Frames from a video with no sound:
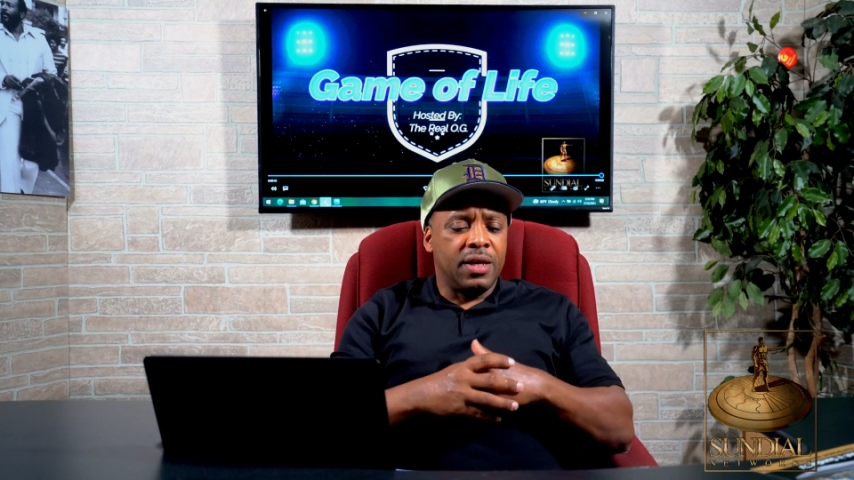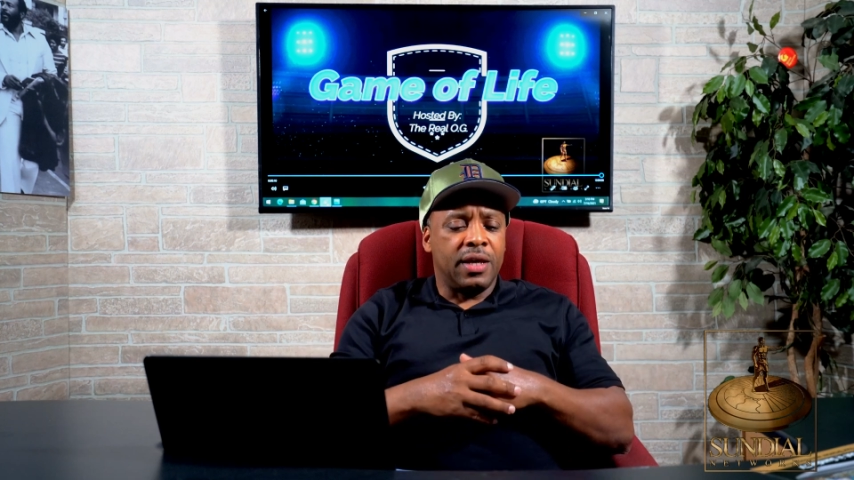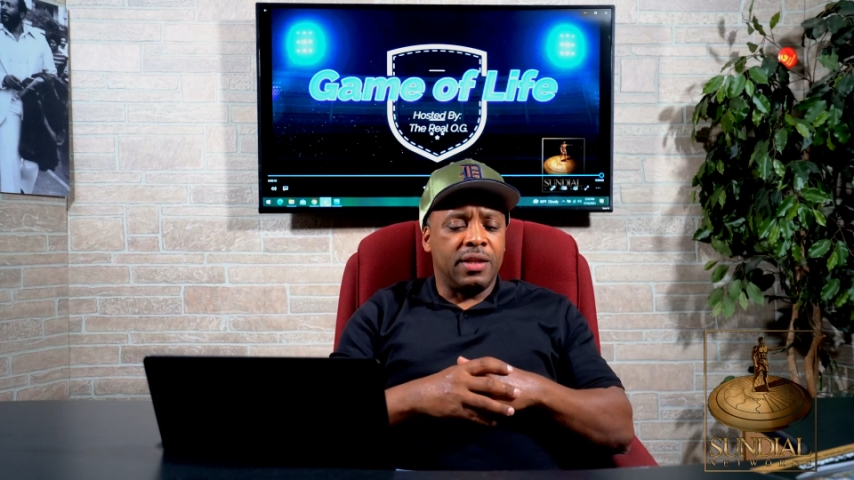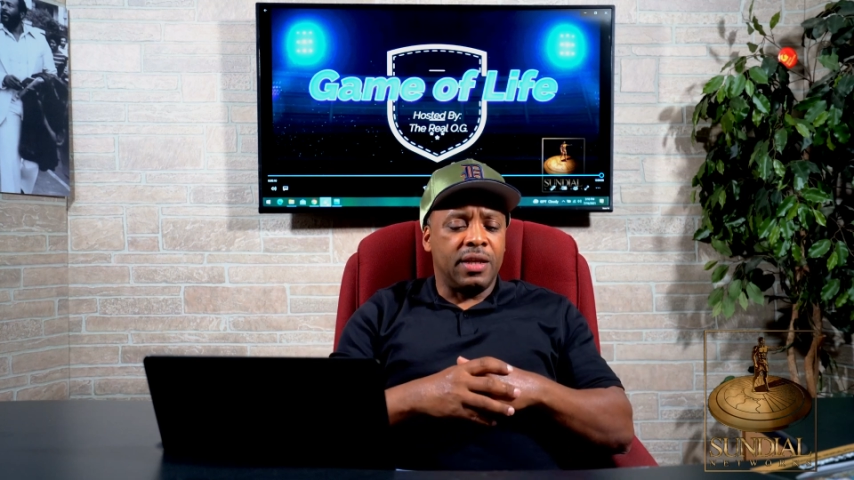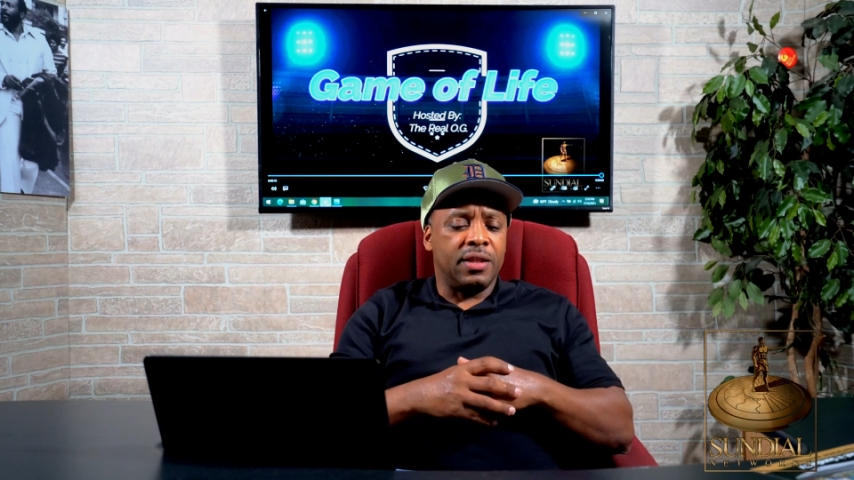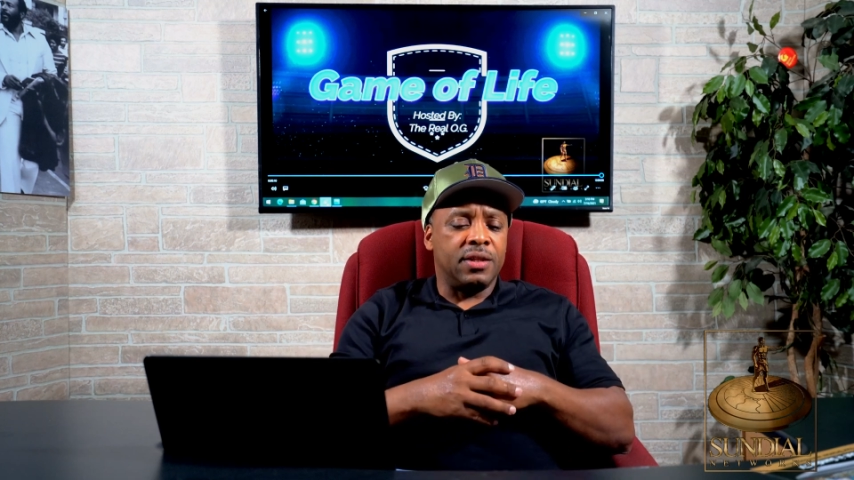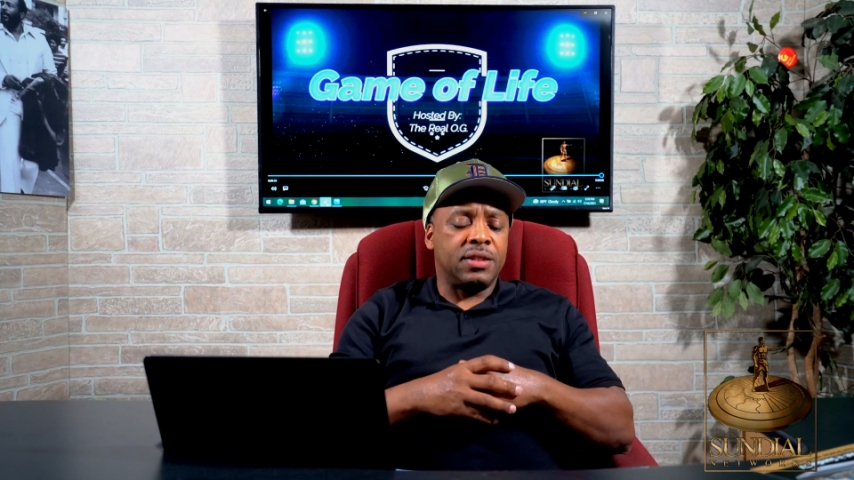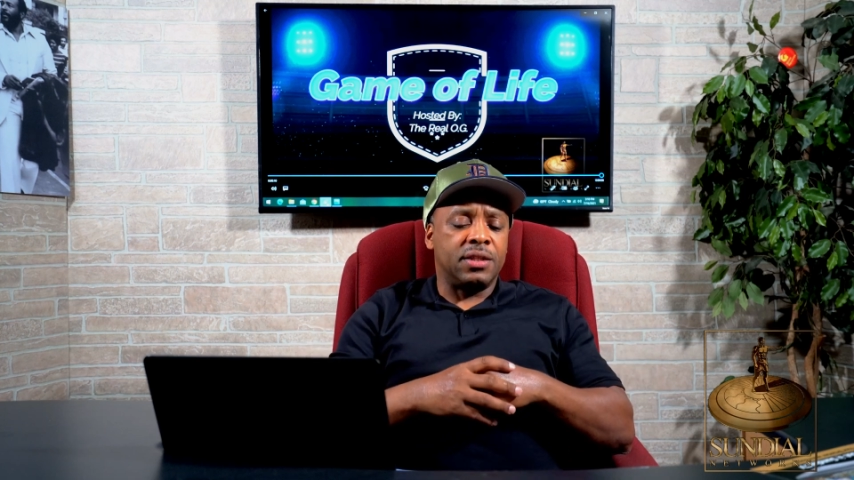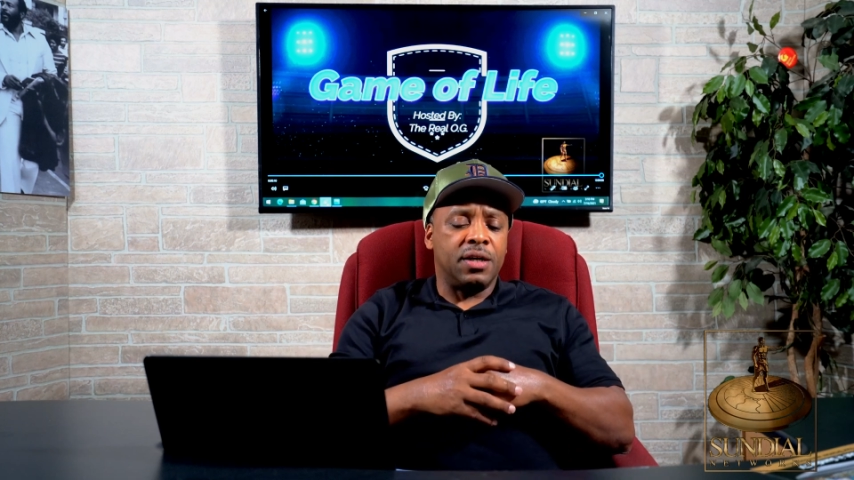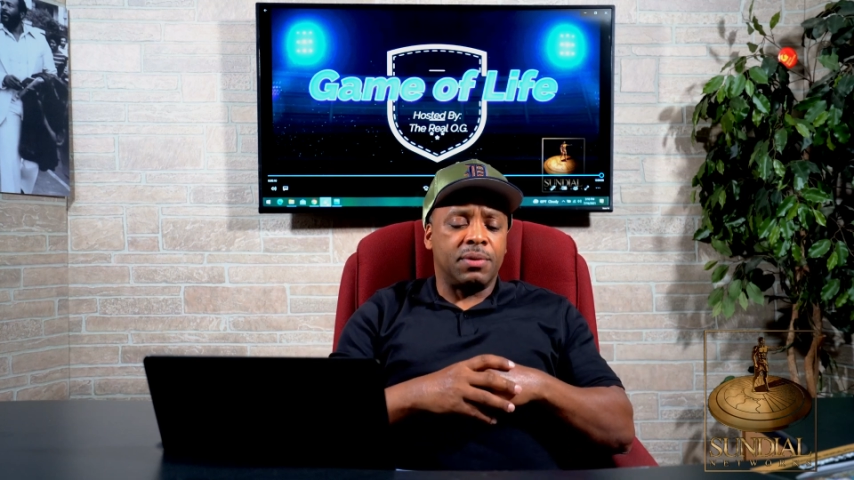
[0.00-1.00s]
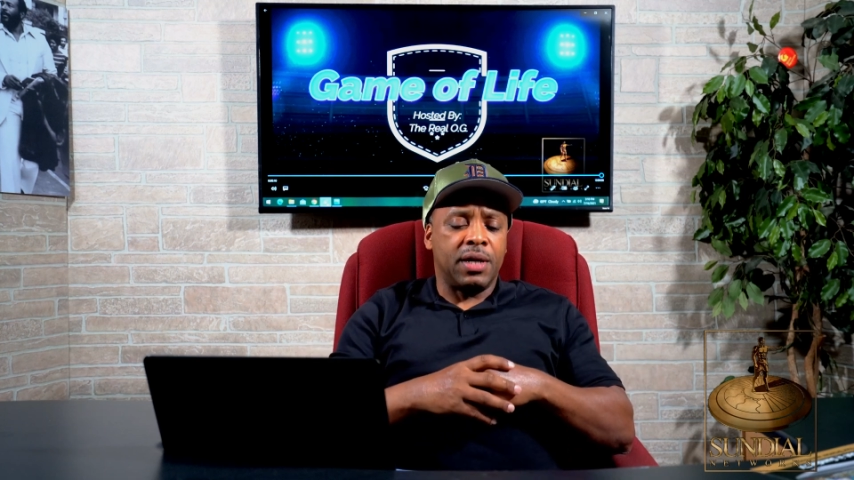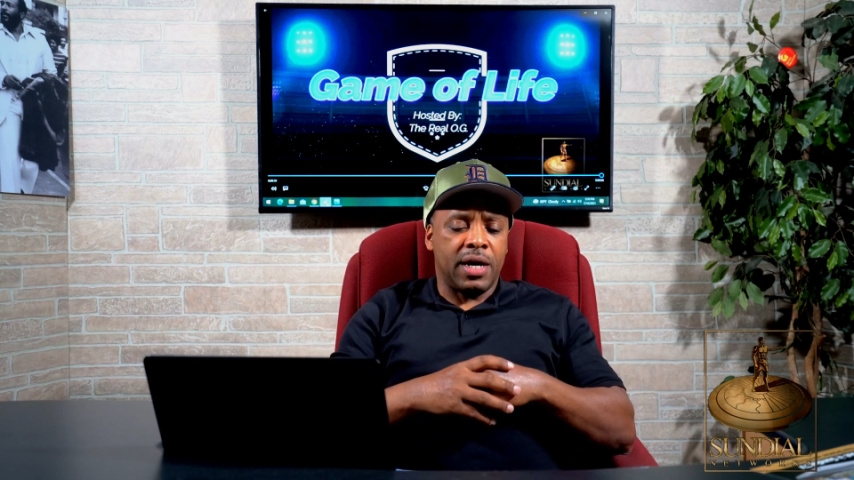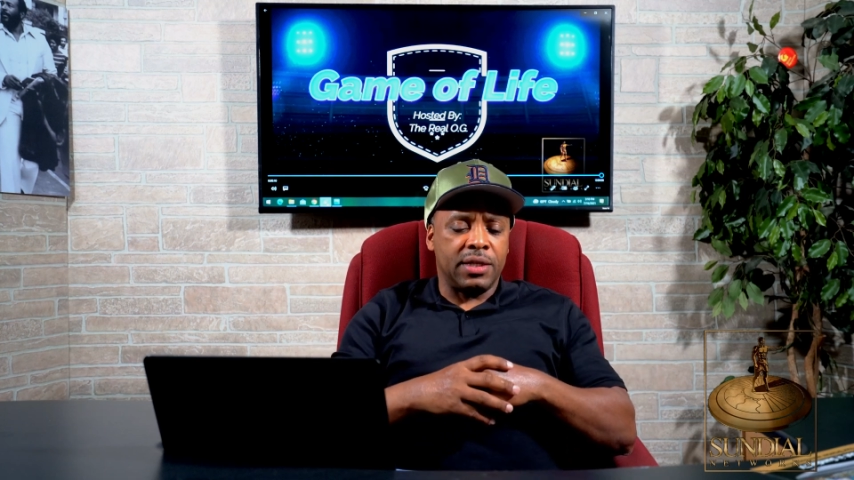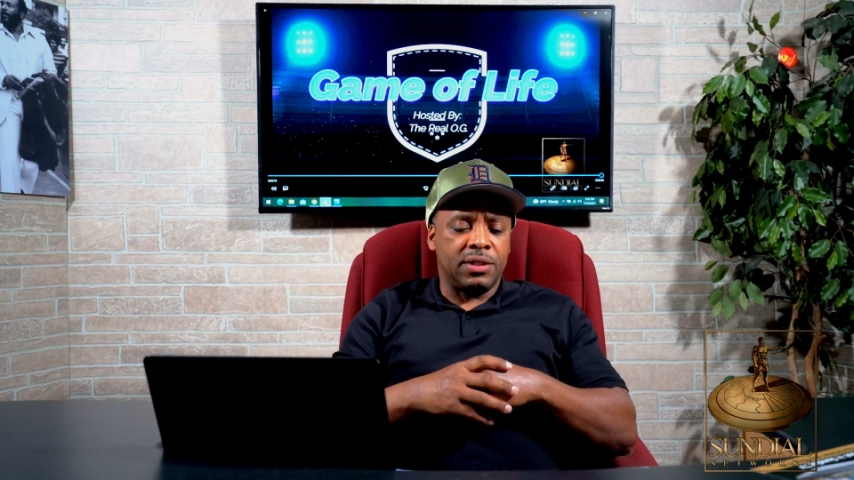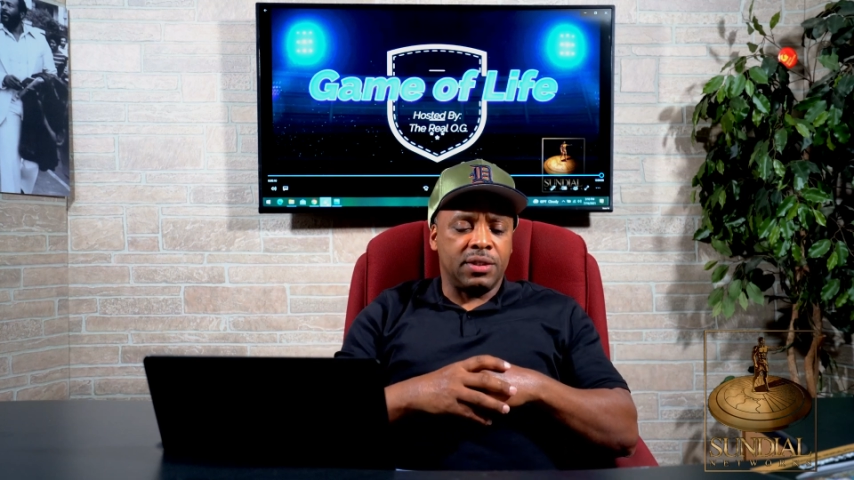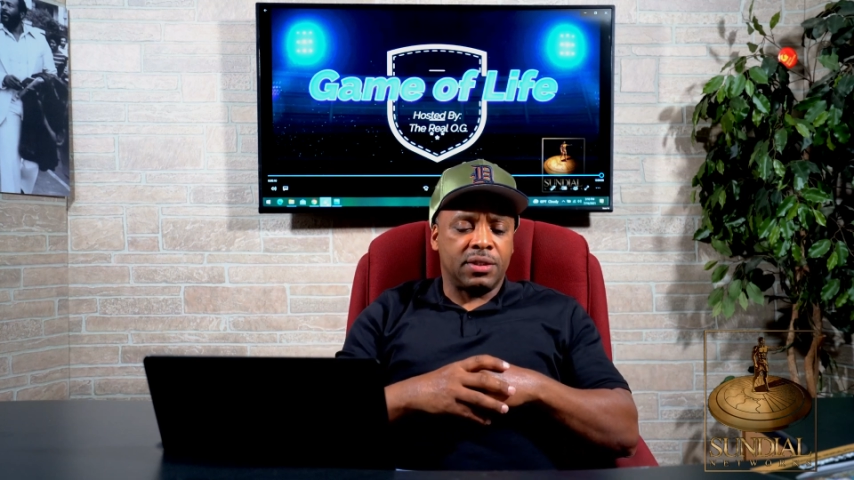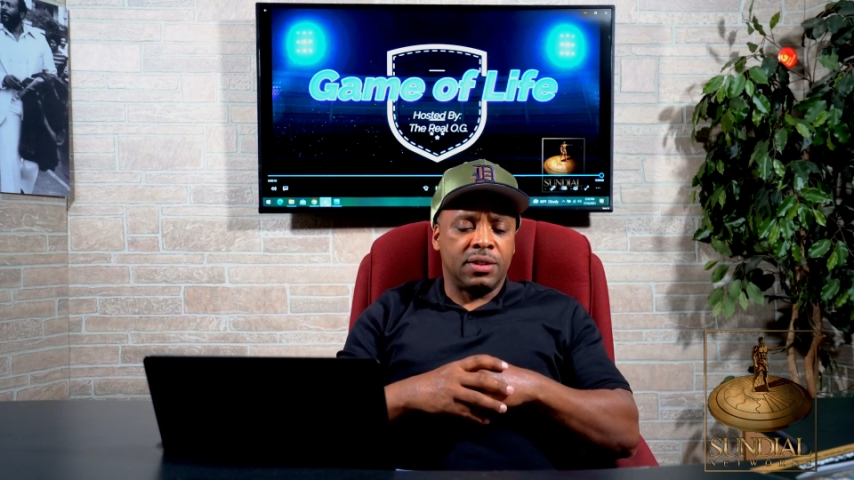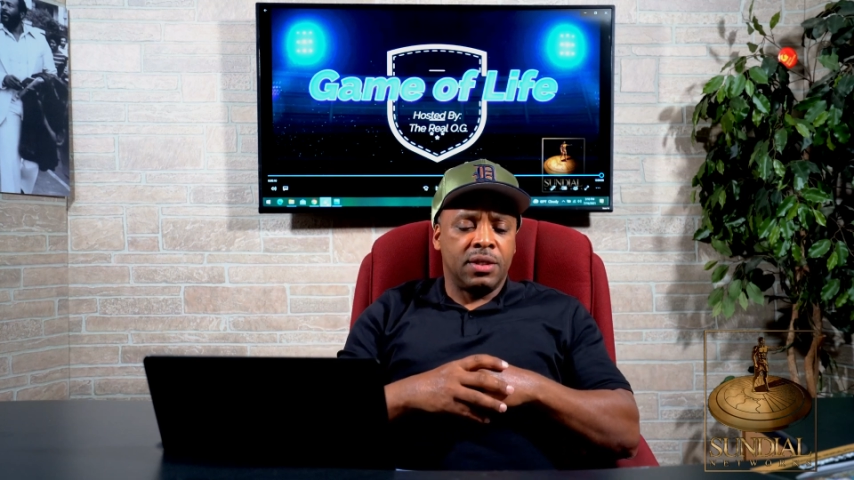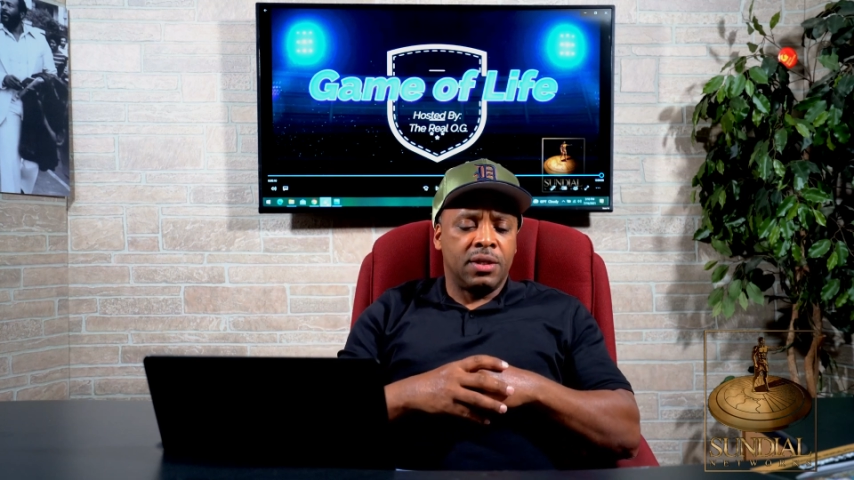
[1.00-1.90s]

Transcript: and then the subconscious